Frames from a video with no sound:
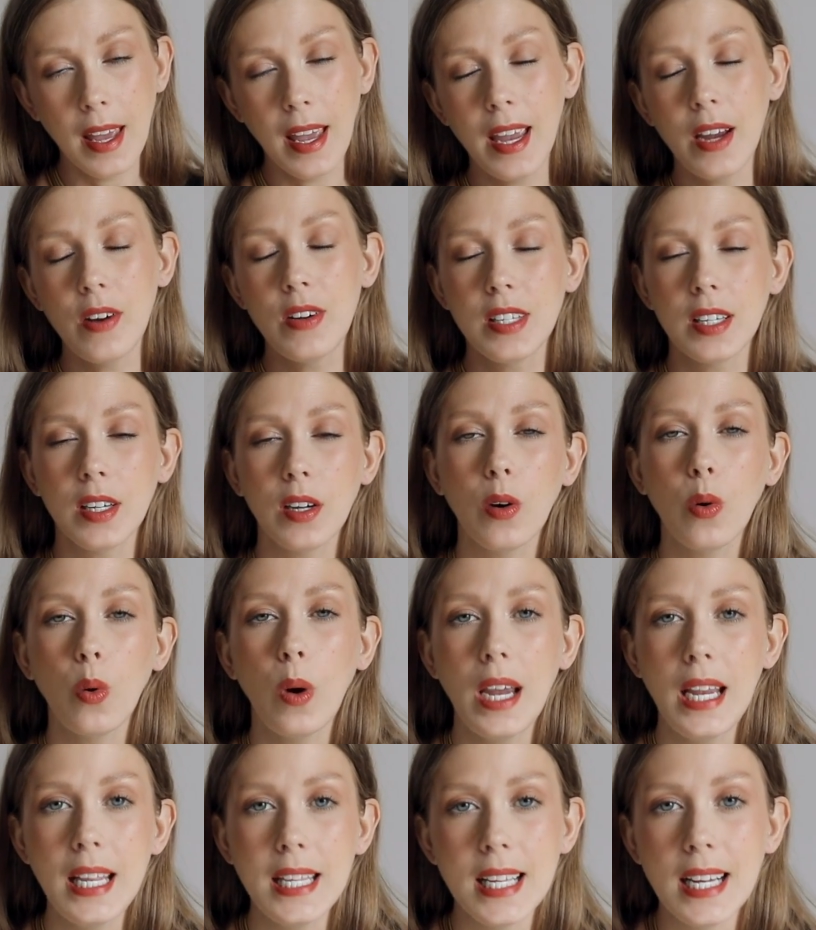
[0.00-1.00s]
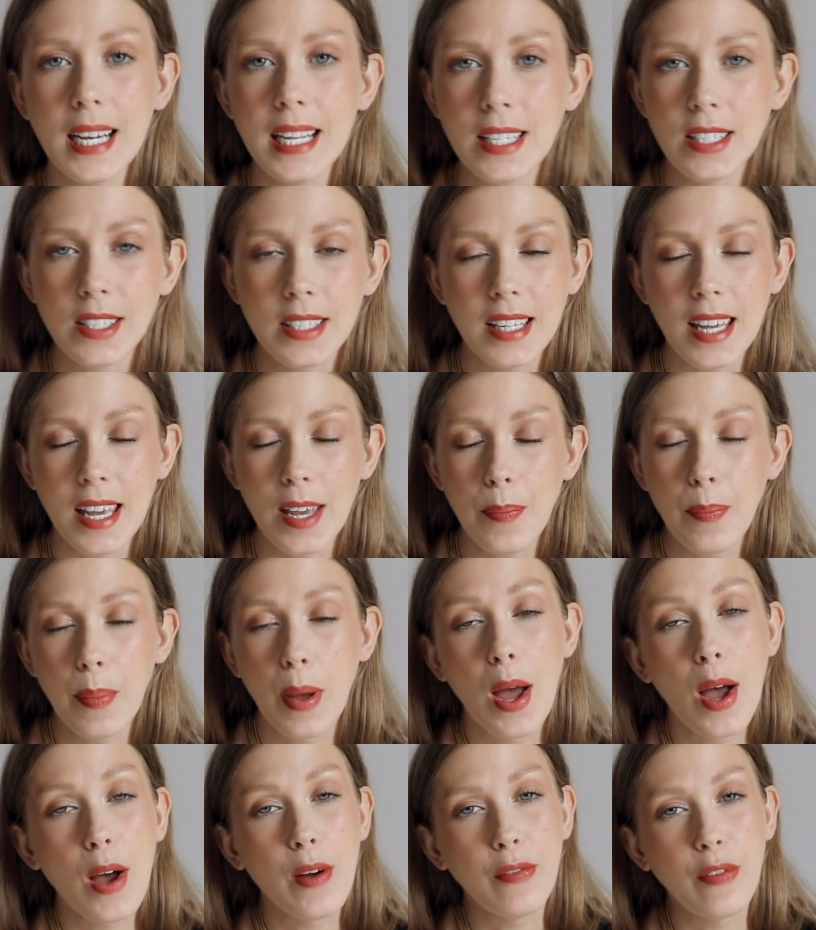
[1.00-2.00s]
here is a great little tip
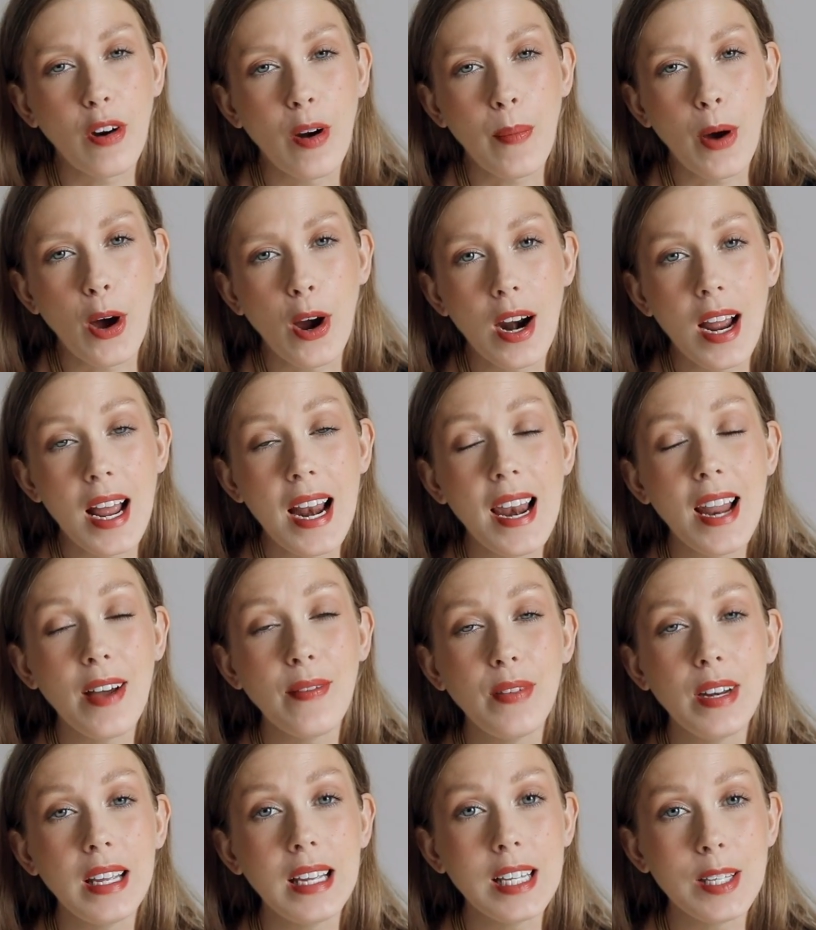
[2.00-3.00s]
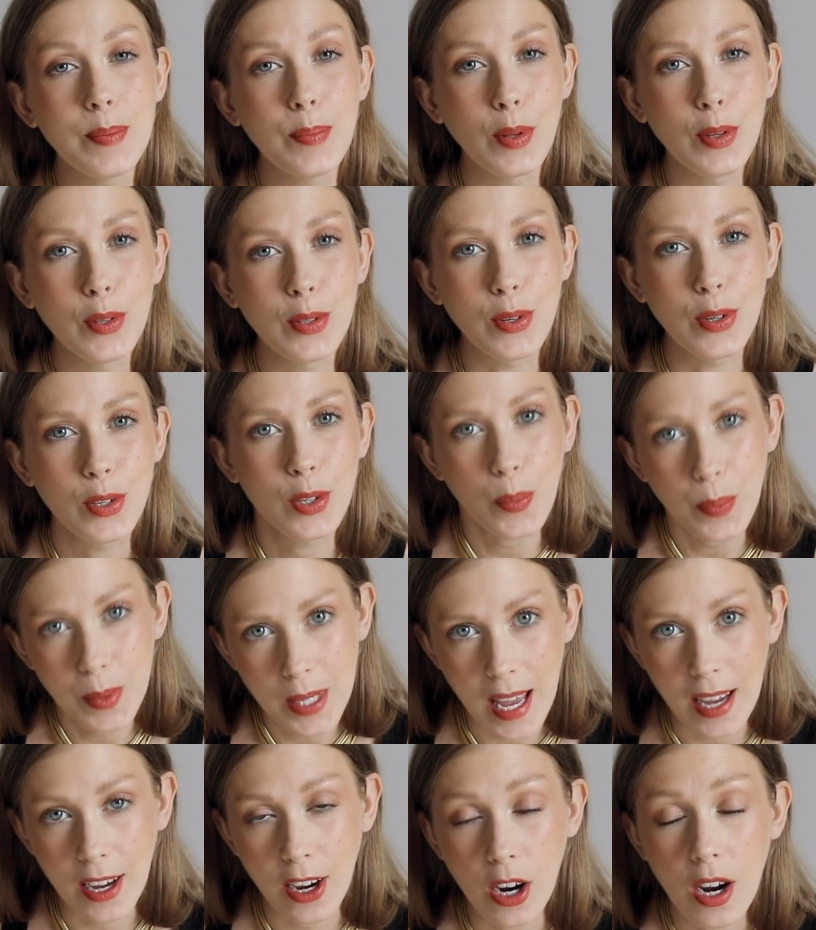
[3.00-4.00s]
from our lovely sponsor
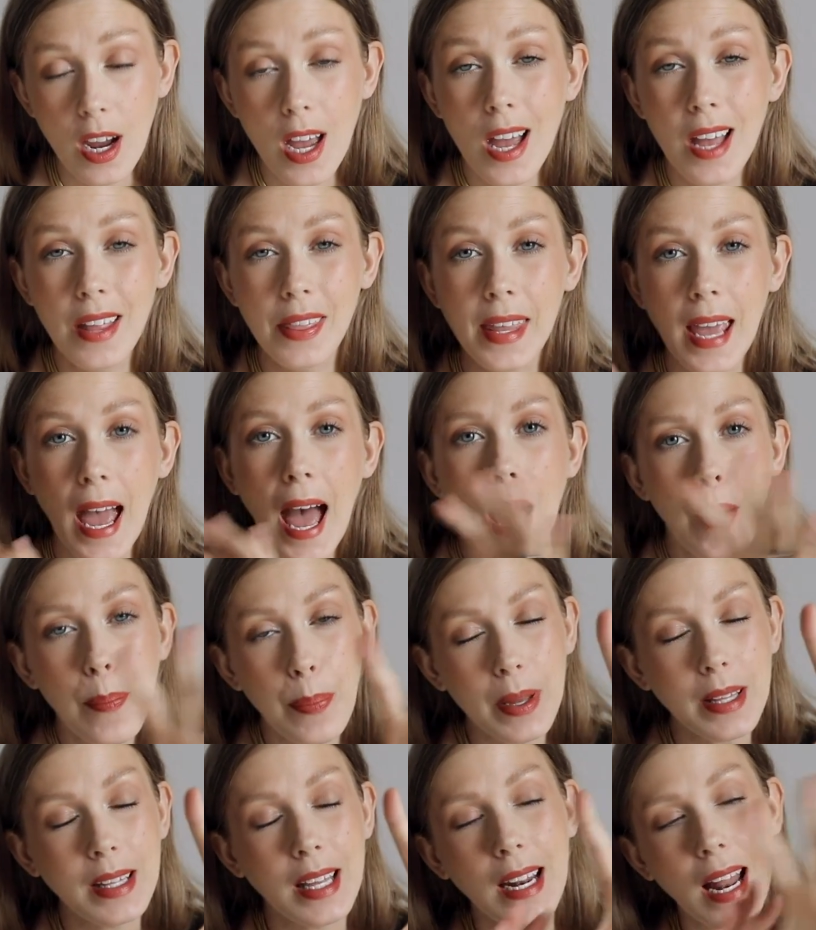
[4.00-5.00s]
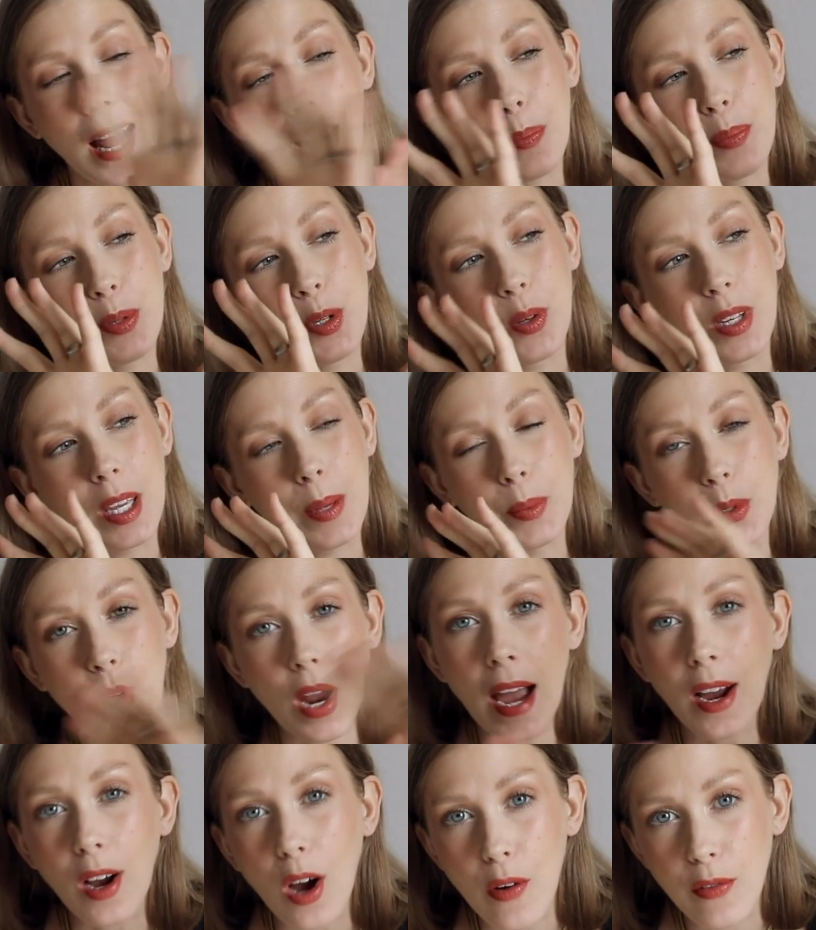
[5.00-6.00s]
ShopTagger, the app that helps you keep
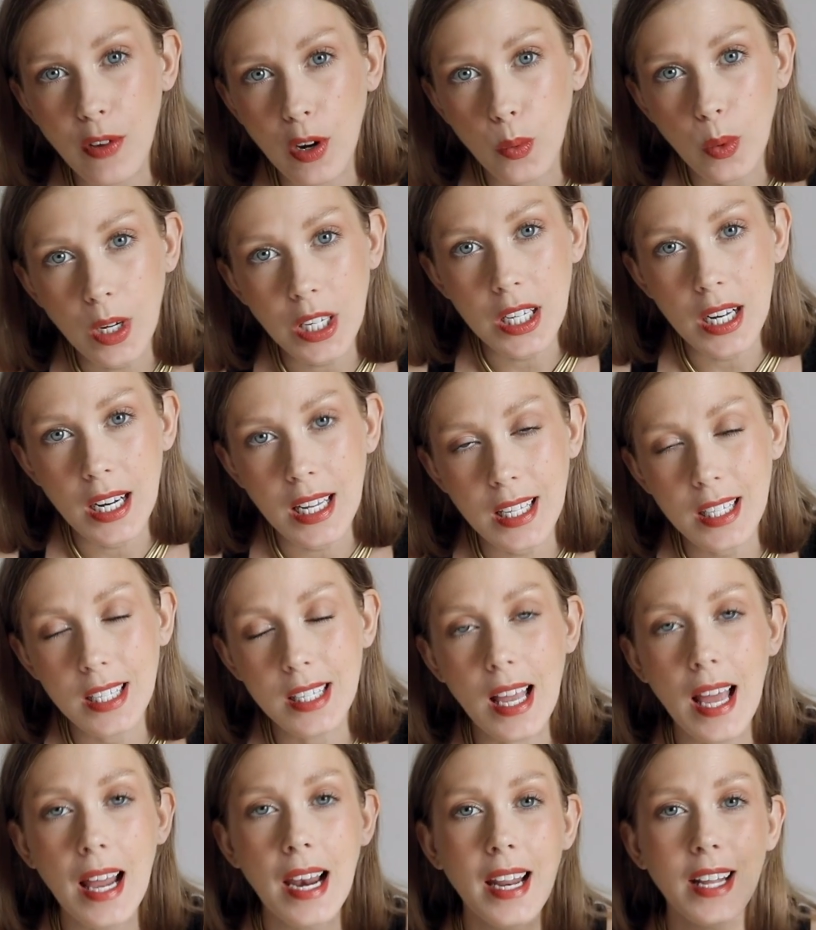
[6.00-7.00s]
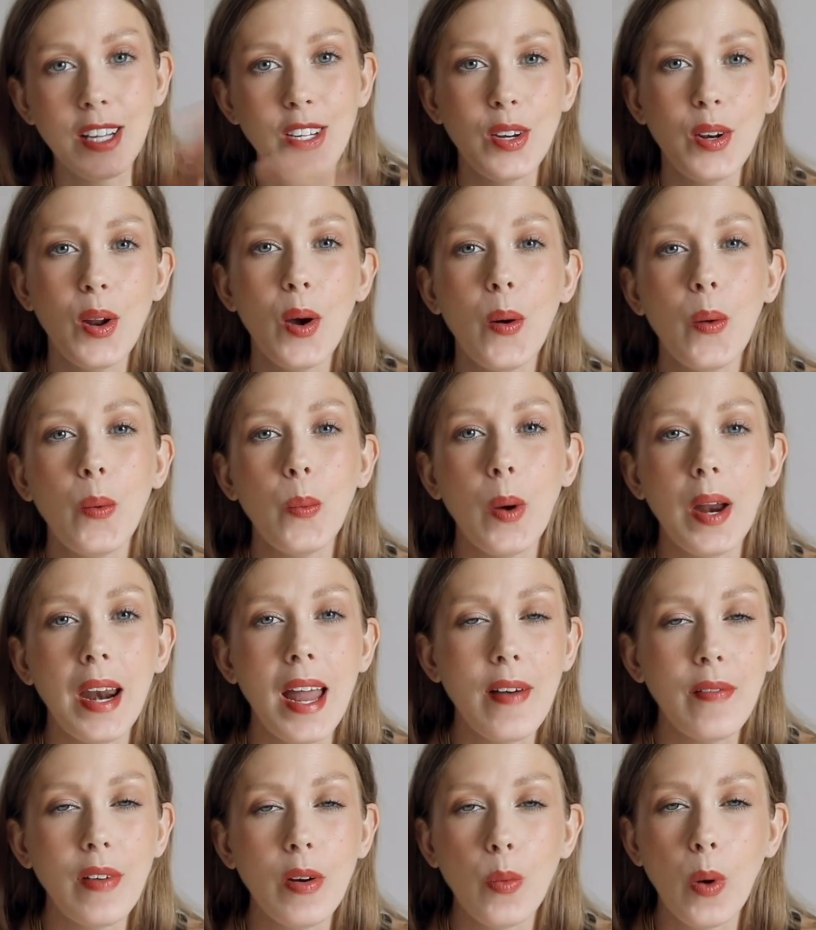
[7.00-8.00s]
track of your wish list and let you know
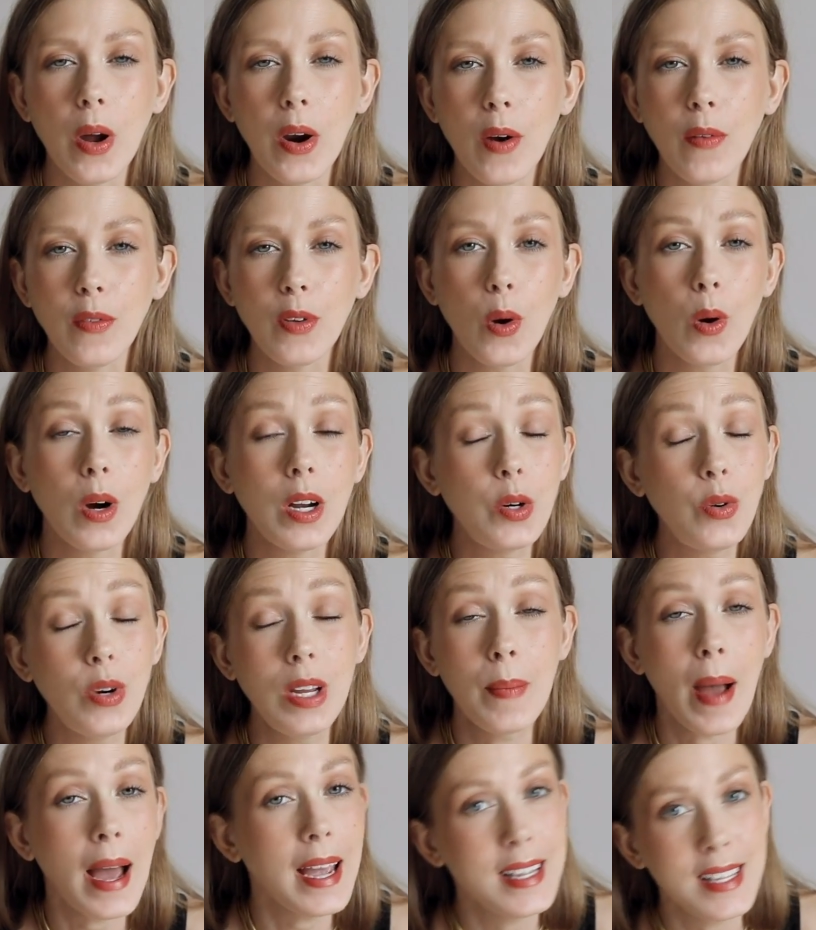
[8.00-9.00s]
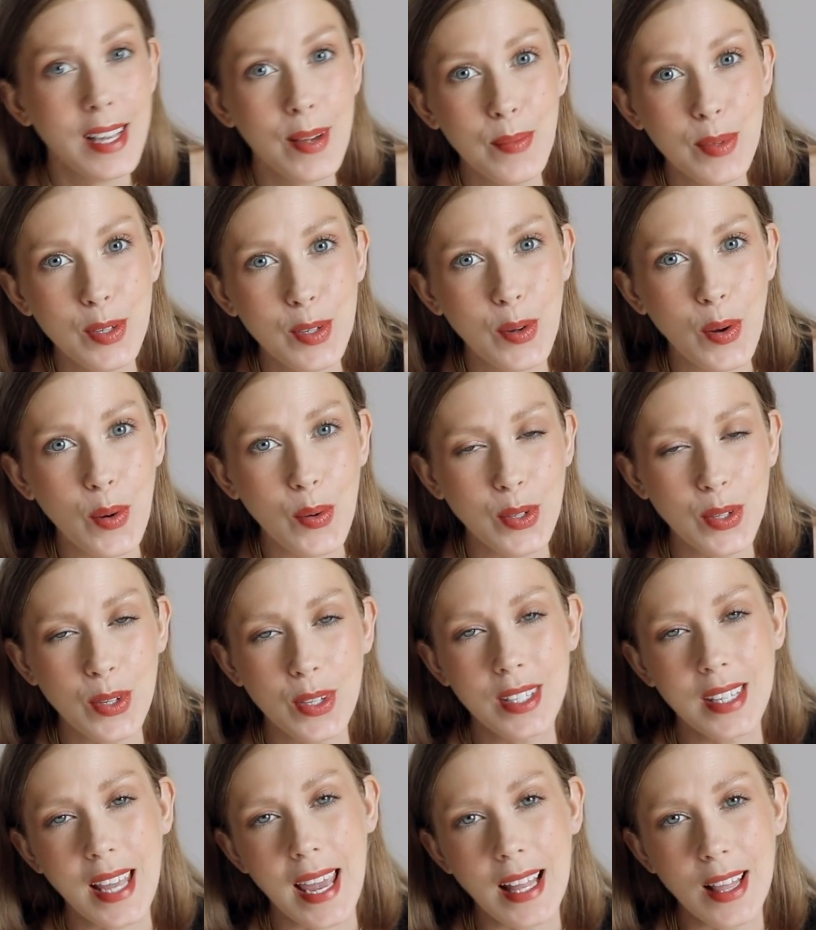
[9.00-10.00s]
whenever one of your dream items goes on
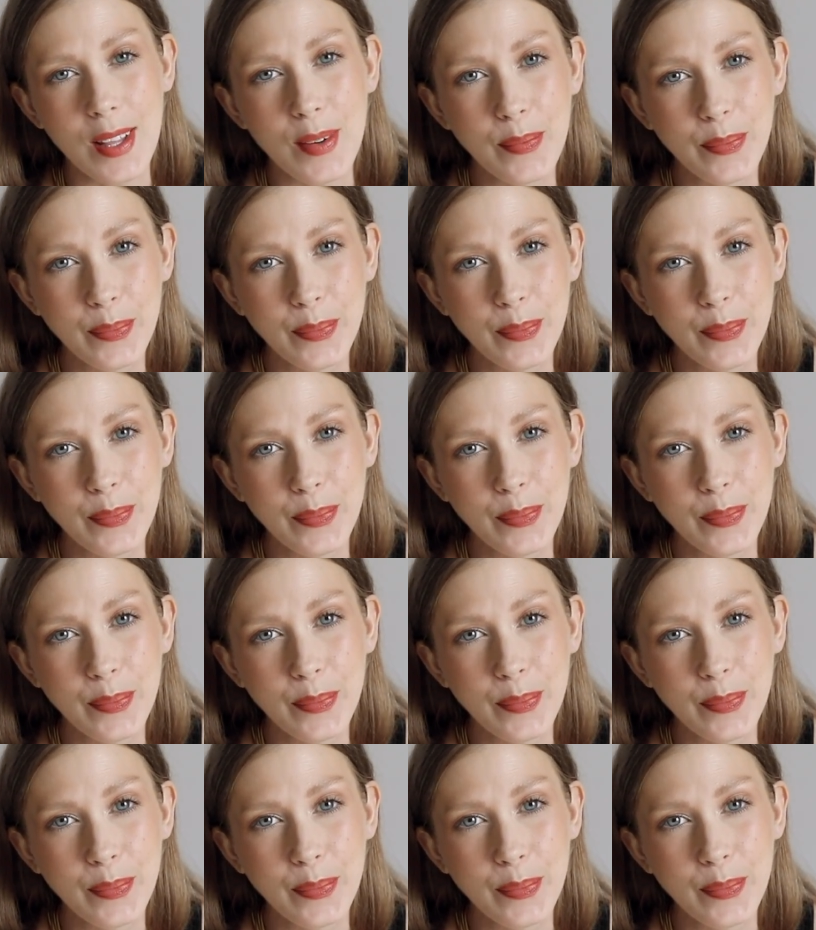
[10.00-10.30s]
sale.